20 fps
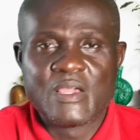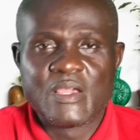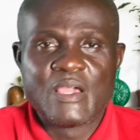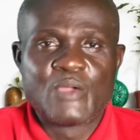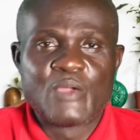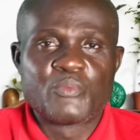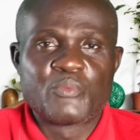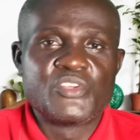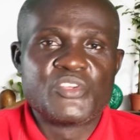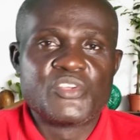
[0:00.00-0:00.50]

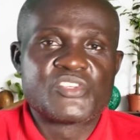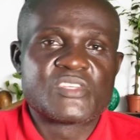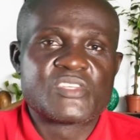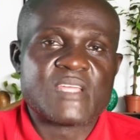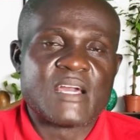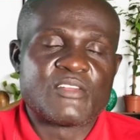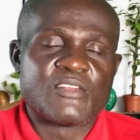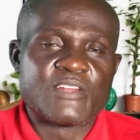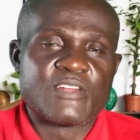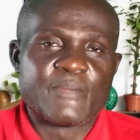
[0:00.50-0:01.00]
which
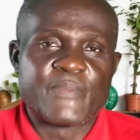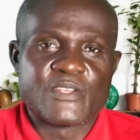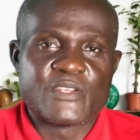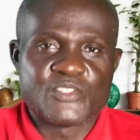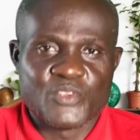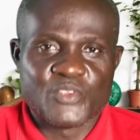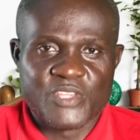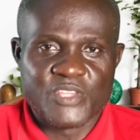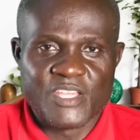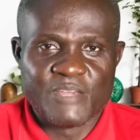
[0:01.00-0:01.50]
another pastor
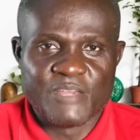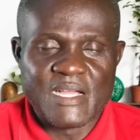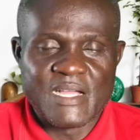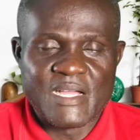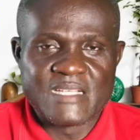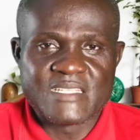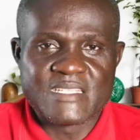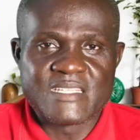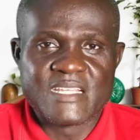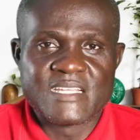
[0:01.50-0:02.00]
came and
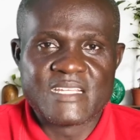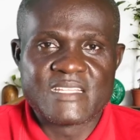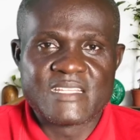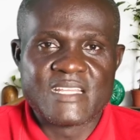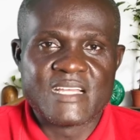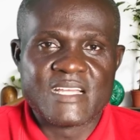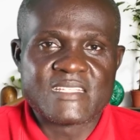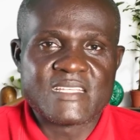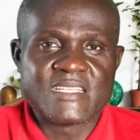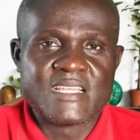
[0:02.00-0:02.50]
said that